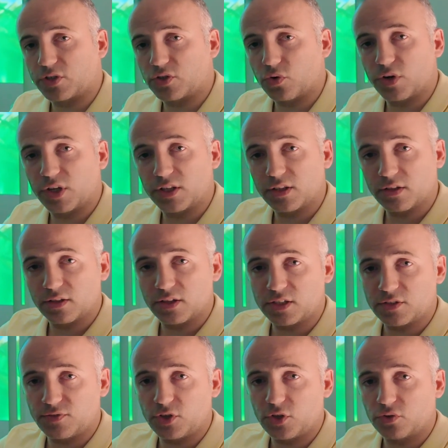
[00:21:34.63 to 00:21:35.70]
So in
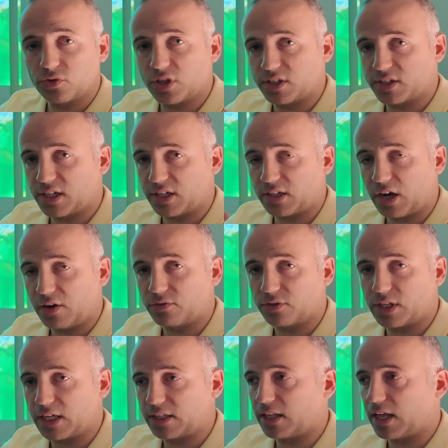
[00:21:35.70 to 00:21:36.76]
this video does not cover that.